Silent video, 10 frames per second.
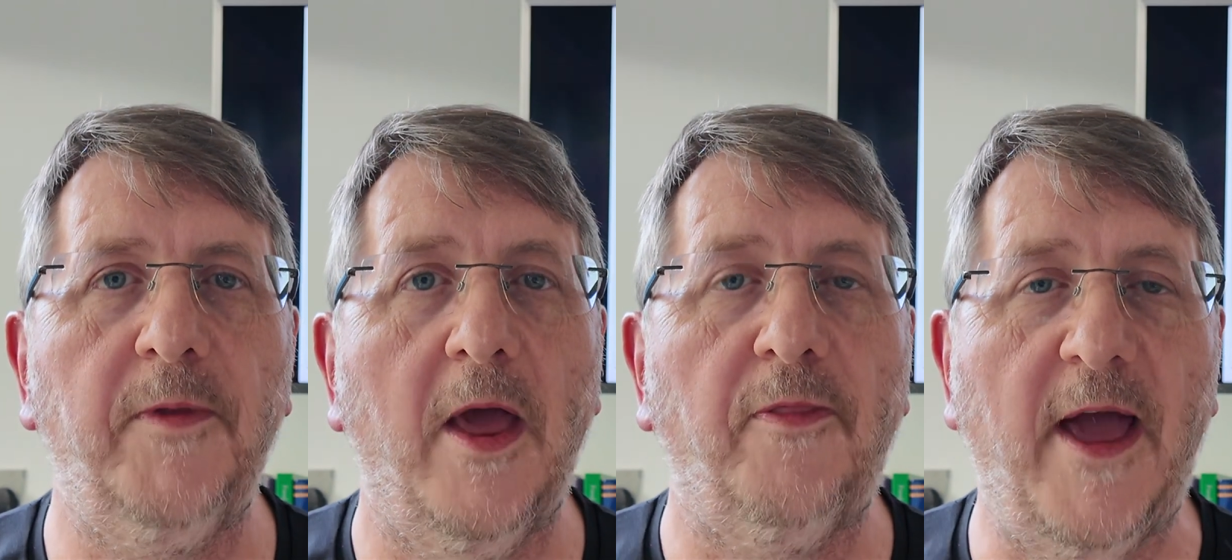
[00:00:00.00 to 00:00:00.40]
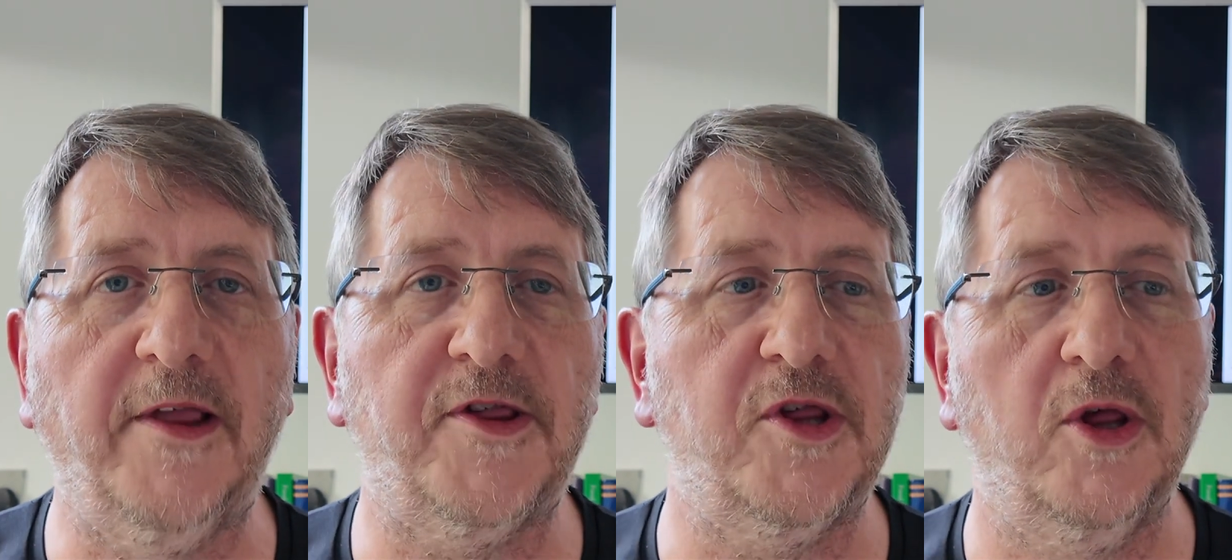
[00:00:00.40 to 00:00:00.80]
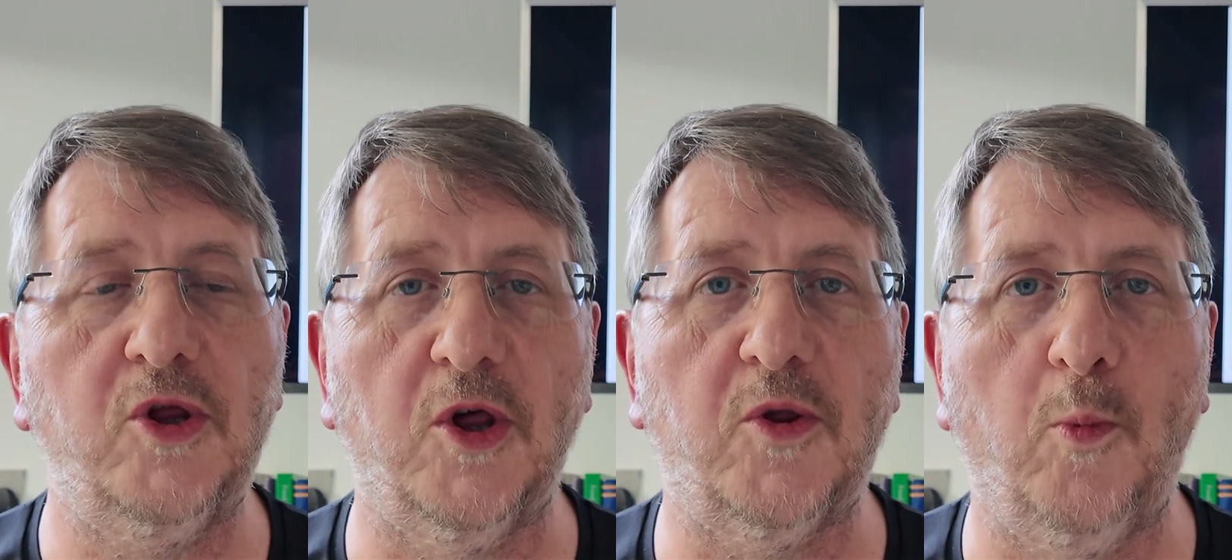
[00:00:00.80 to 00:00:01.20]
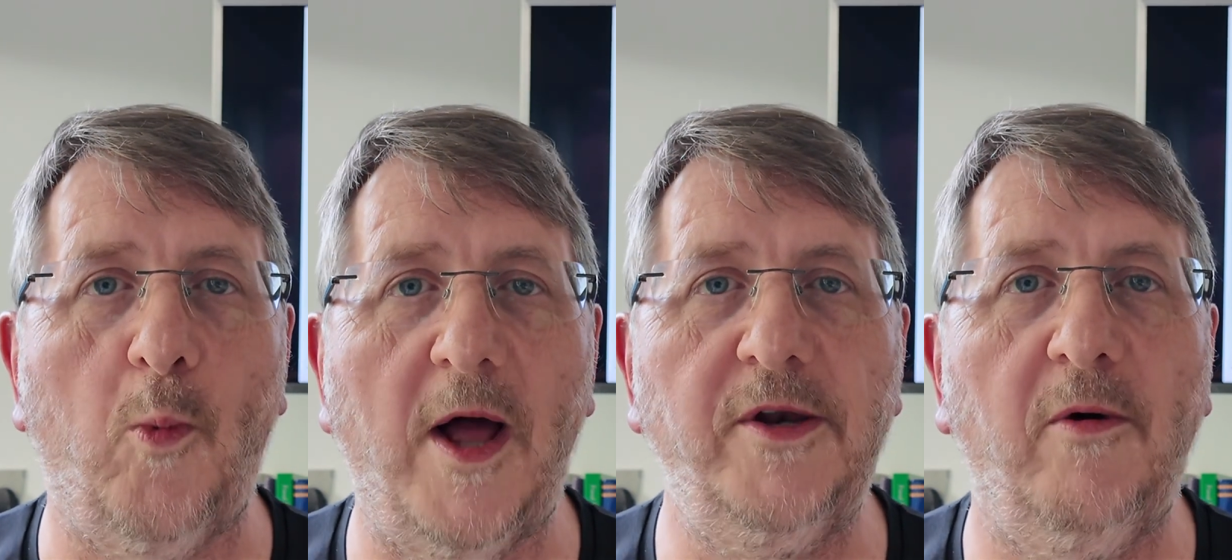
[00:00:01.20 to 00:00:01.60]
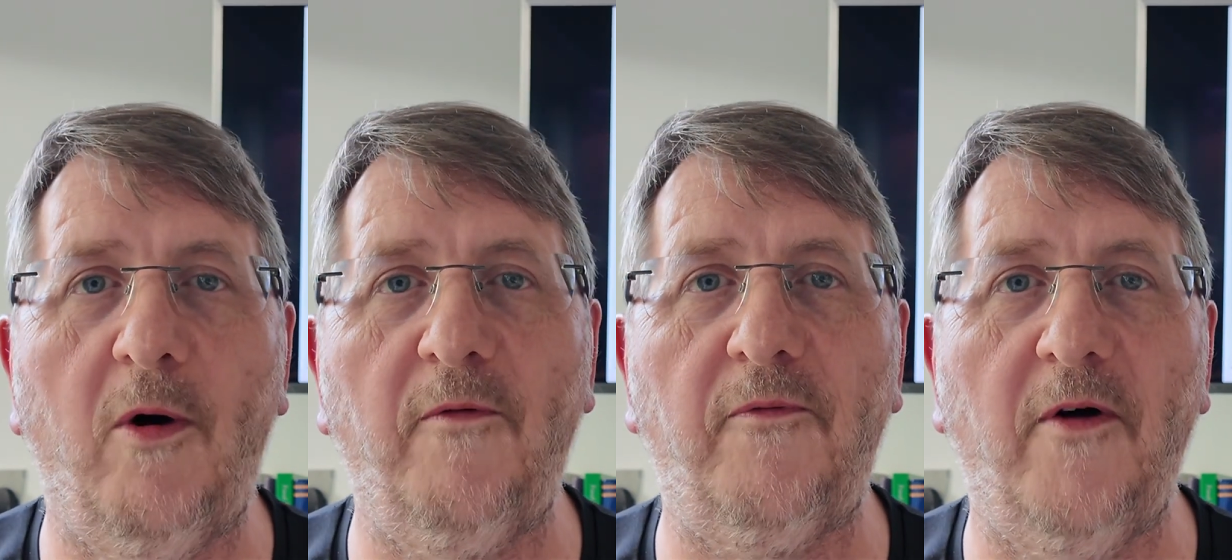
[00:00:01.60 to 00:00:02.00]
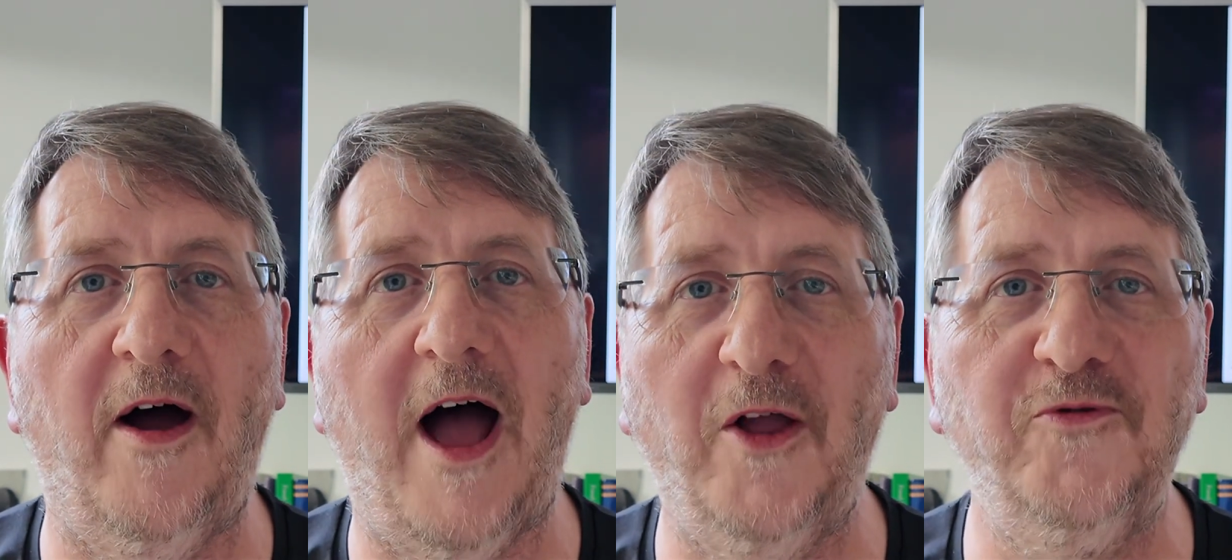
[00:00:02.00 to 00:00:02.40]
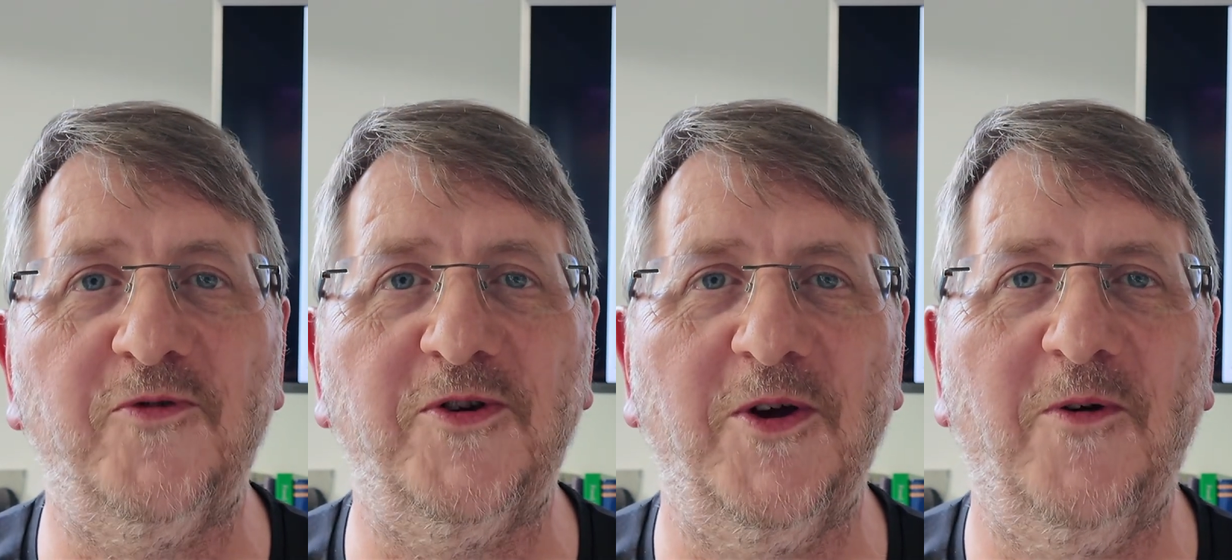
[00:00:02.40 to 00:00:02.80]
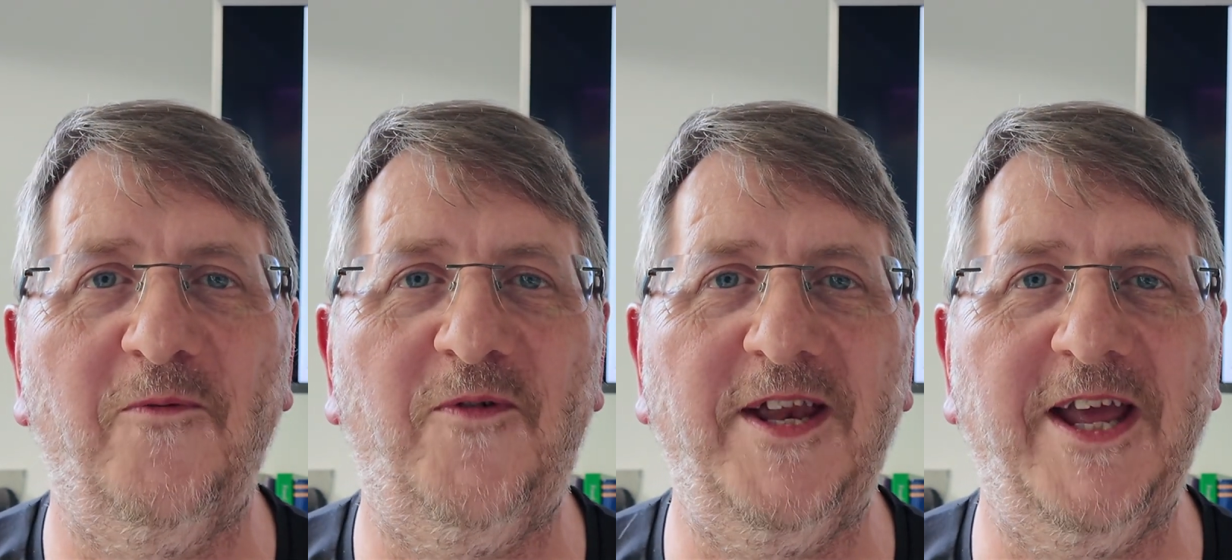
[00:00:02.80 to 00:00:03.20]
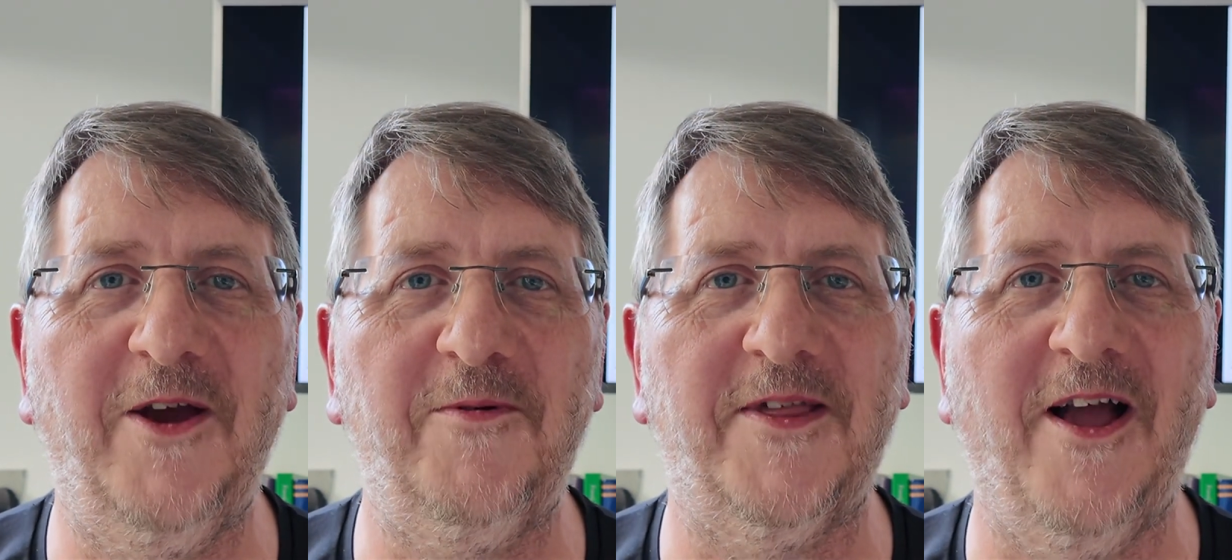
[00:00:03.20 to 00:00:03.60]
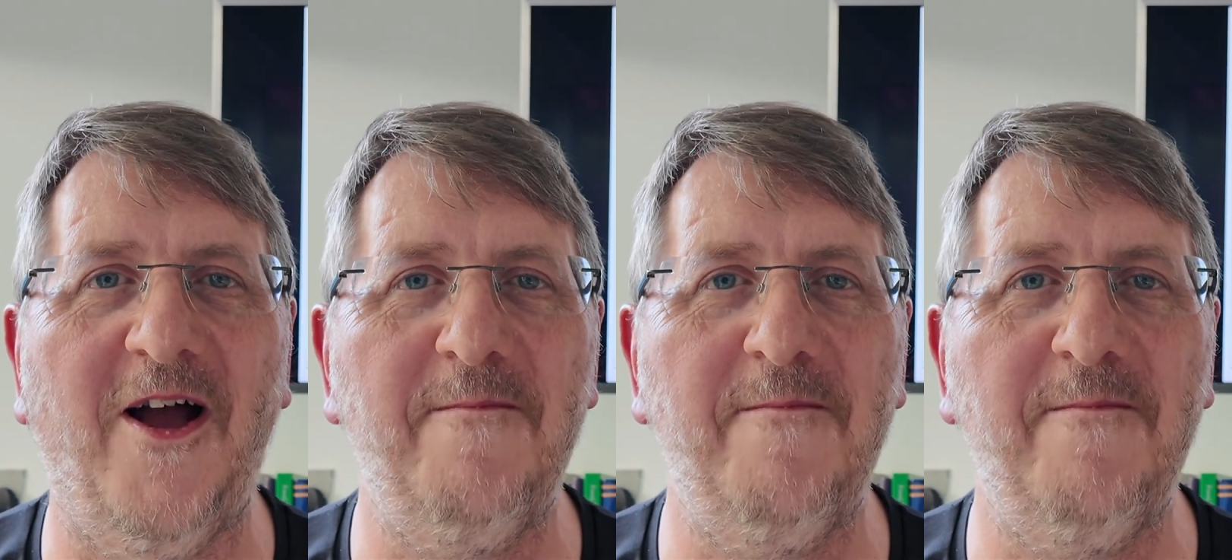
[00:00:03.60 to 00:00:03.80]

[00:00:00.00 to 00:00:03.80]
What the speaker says: That's just one of 100 videos that I'm